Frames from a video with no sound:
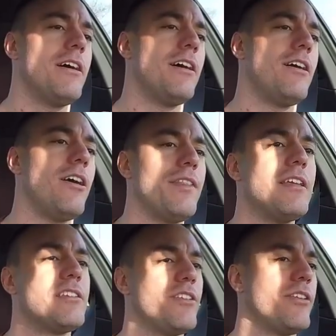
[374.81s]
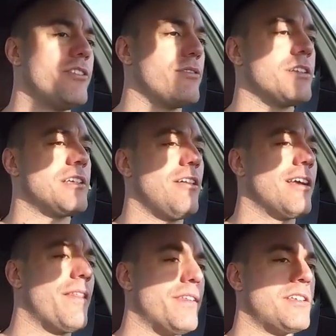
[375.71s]
On the interior, as you can tell, I
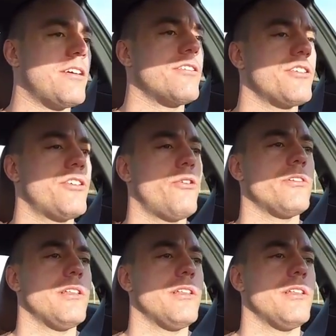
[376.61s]
got the Terra Dakota